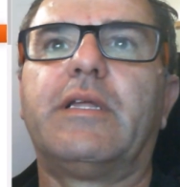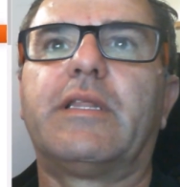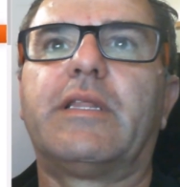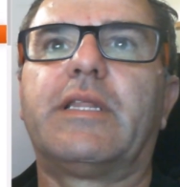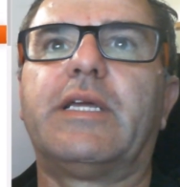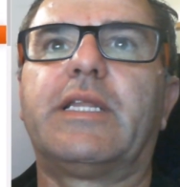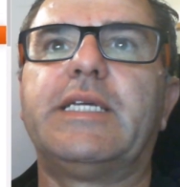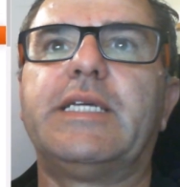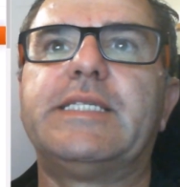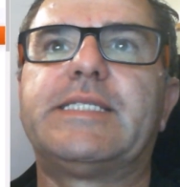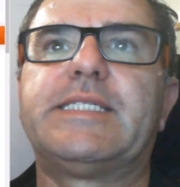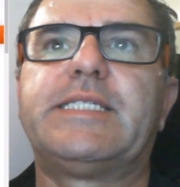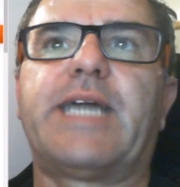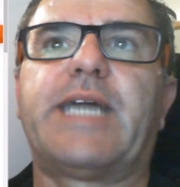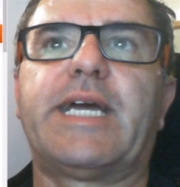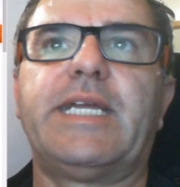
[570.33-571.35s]
They're these
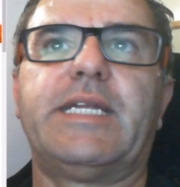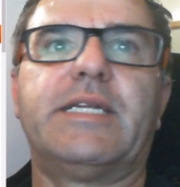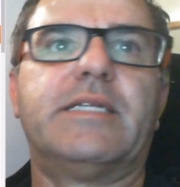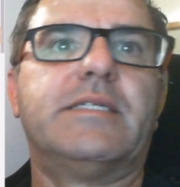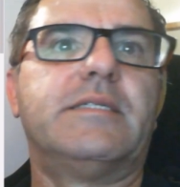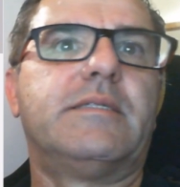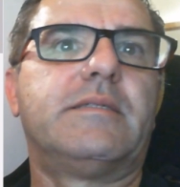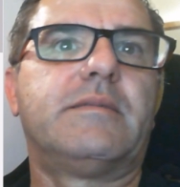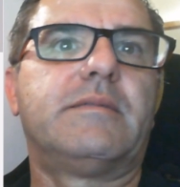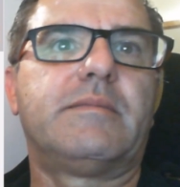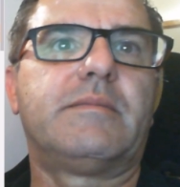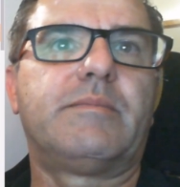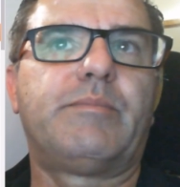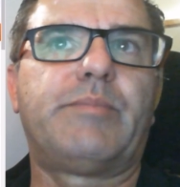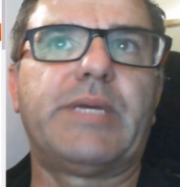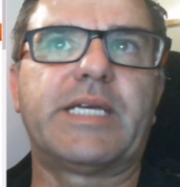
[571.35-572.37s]
Dayton
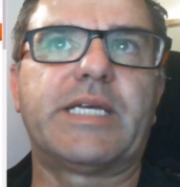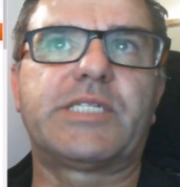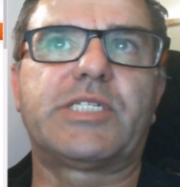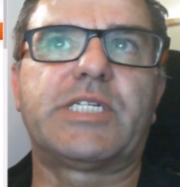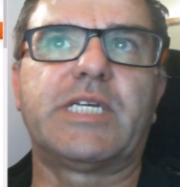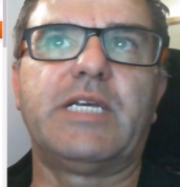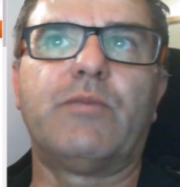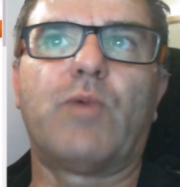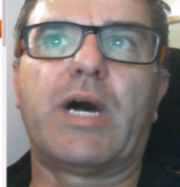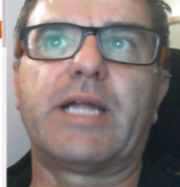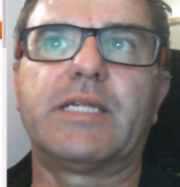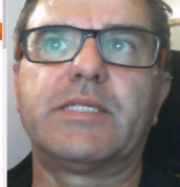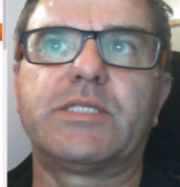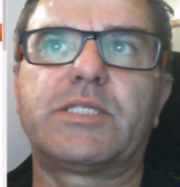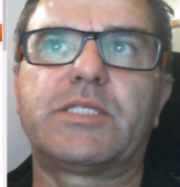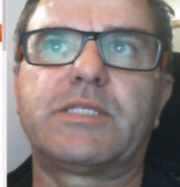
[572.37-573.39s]

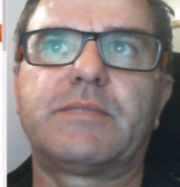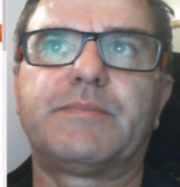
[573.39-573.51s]
BST1s.